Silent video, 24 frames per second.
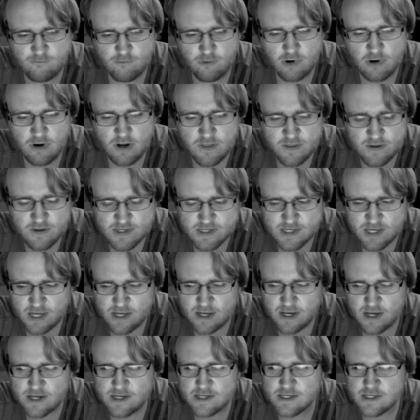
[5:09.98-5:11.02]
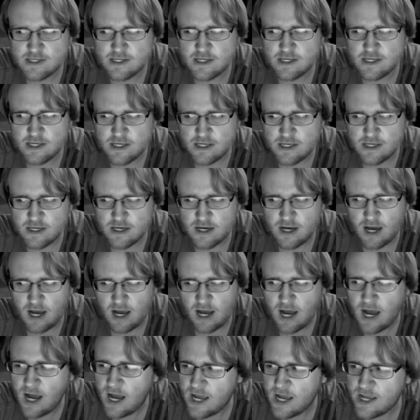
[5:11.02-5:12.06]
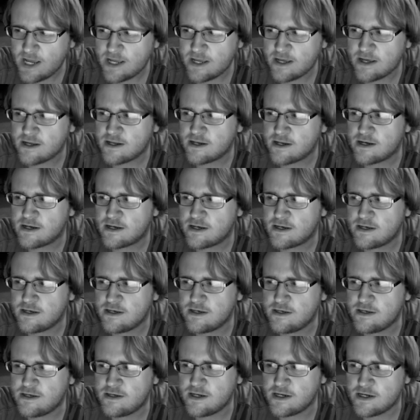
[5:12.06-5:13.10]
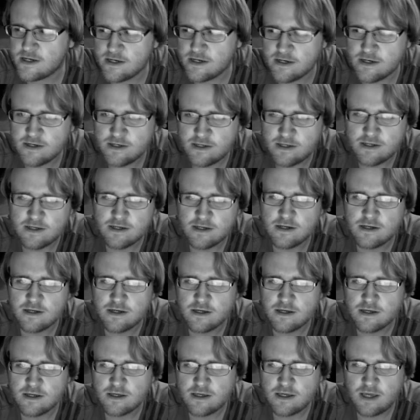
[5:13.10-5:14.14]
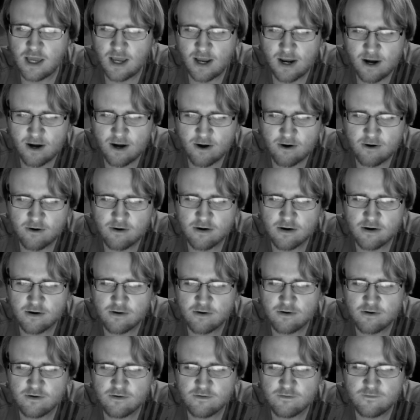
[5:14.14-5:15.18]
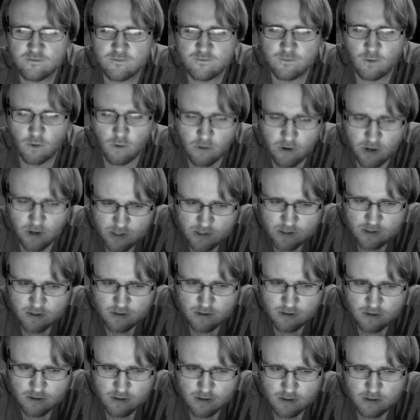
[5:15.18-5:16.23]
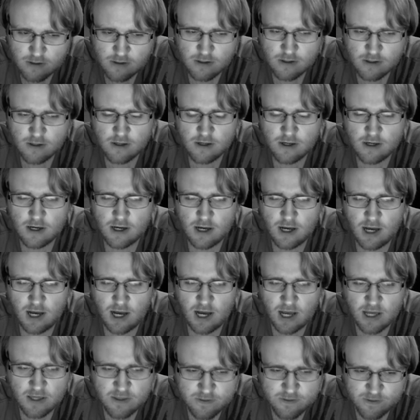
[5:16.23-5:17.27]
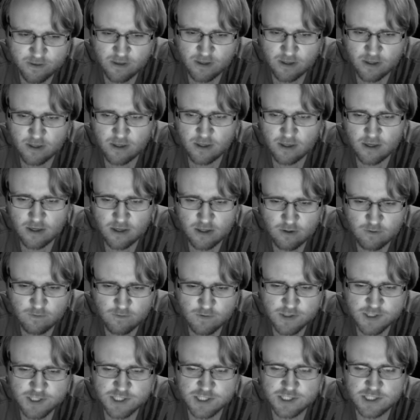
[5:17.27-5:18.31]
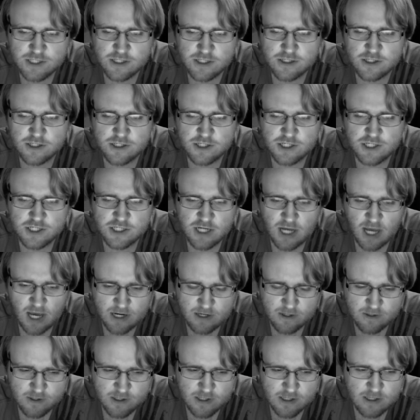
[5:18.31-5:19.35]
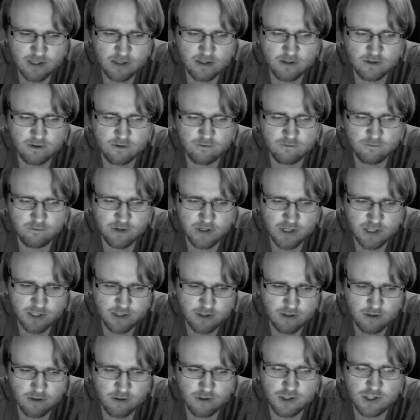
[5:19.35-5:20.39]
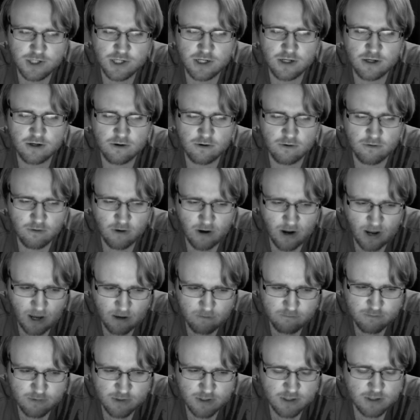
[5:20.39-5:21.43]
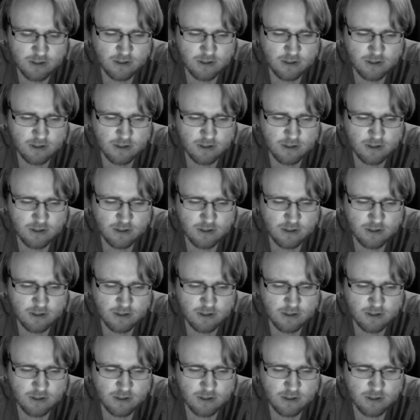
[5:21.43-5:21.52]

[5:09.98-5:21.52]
What do I think of Zeitgeist? I didn't care for it. I think it was shoddily researched crap.